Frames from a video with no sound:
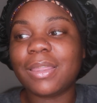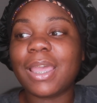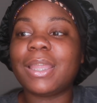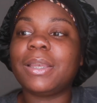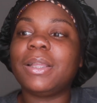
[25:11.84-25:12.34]

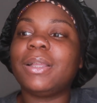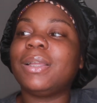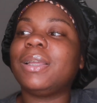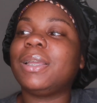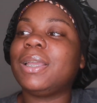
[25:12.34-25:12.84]
then
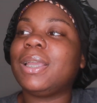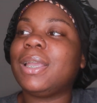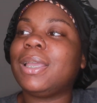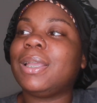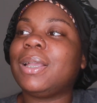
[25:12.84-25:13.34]

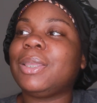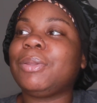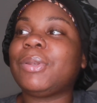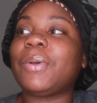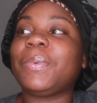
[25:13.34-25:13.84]

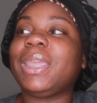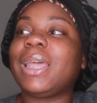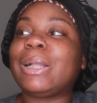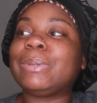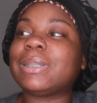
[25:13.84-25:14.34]
you know we
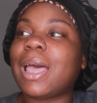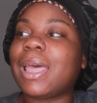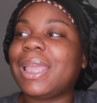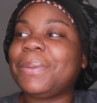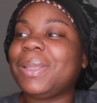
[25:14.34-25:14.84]
get
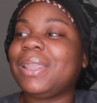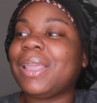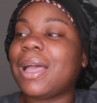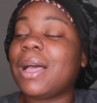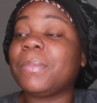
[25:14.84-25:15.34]
outside
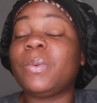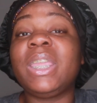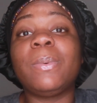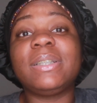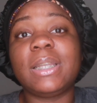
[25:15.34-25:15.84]
we um
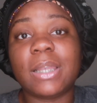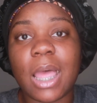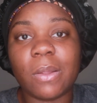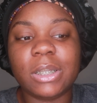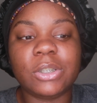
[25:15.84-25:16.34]
he wasn't
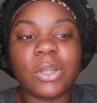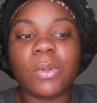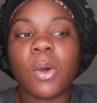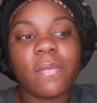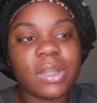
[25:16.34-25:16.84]
allowed because you
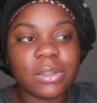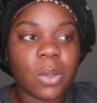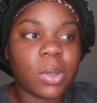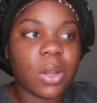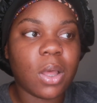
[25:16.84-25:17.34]
know covid is
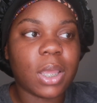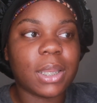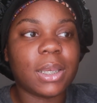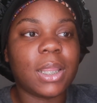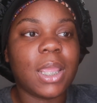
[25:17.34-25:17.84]
going
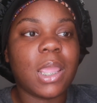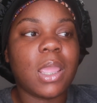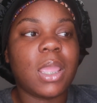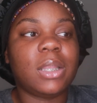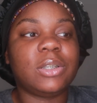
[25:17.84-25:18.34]
on
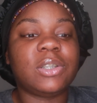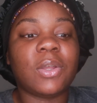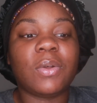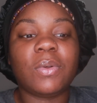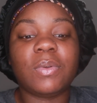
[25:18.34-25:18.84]

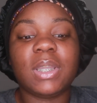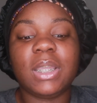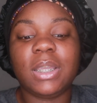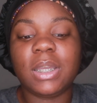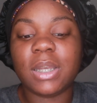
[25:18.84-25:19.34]
so
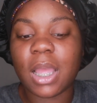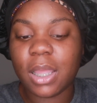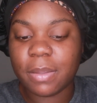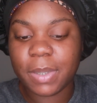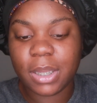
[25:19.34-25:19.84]
he could
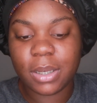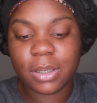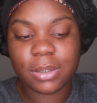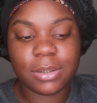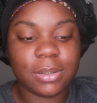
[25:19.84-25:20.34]
not come
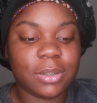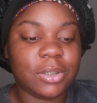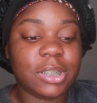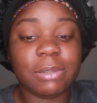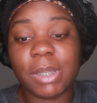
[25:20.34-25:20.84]
in
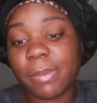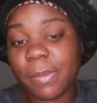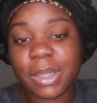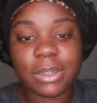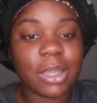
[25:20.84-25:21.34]
just me
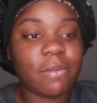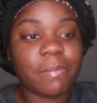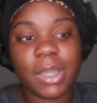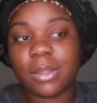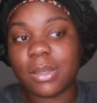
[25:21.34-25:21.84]
by
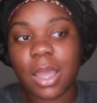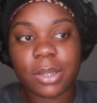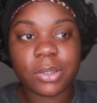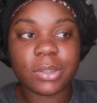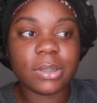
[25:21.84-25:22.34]
myself me and the
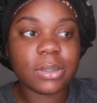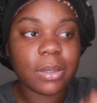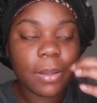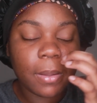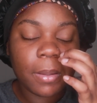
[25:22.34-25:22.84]
doctors
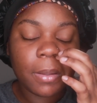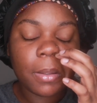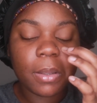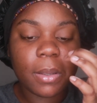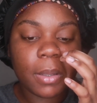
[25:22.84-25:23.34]

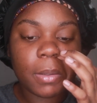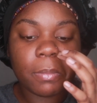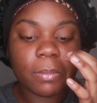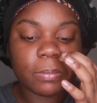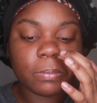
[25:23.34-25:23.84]

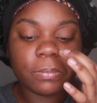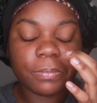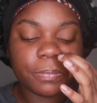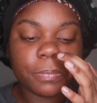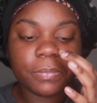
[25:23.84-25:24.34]
um
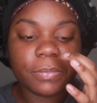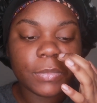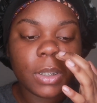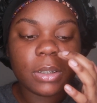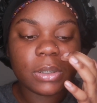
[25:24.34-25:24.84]

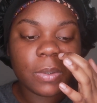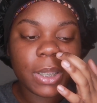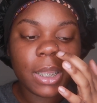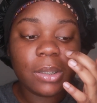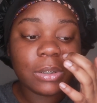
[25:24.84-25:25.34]
so
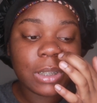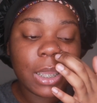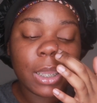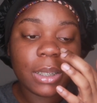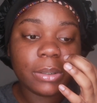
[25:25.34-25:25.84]
i get
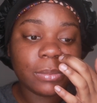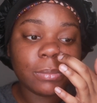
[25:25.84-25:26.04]
outside